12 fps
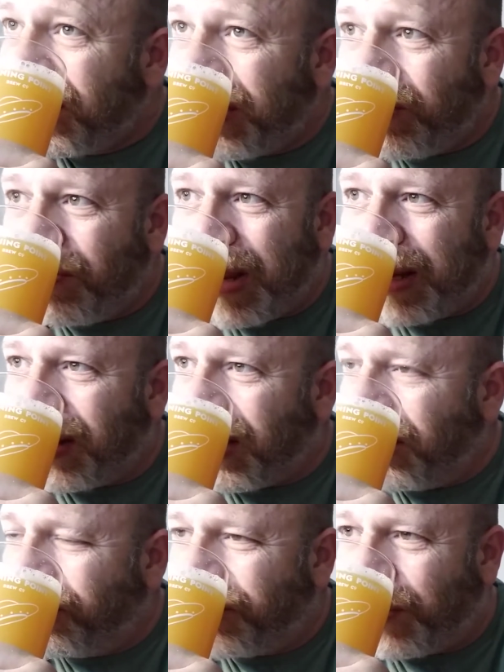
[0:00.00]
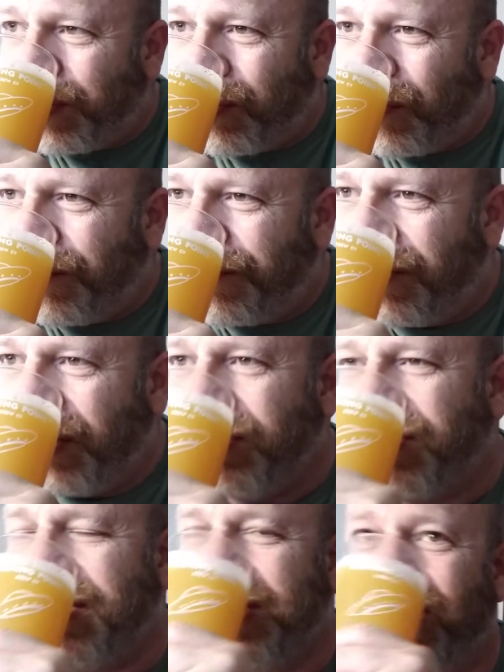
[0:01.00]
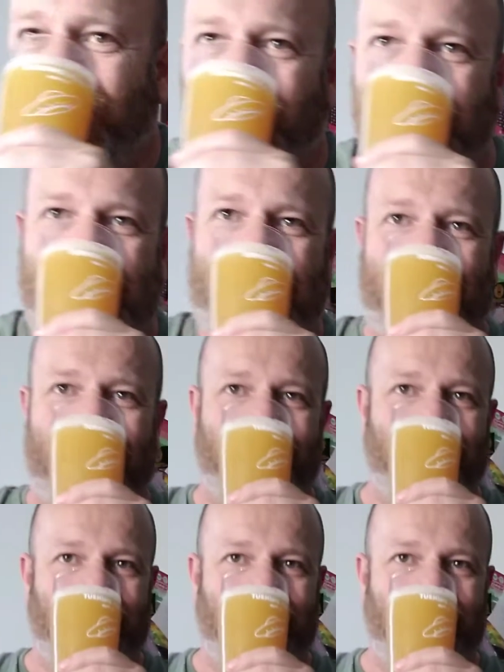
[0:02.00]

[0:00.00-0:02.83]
Mango, tropical fruits, it's all there.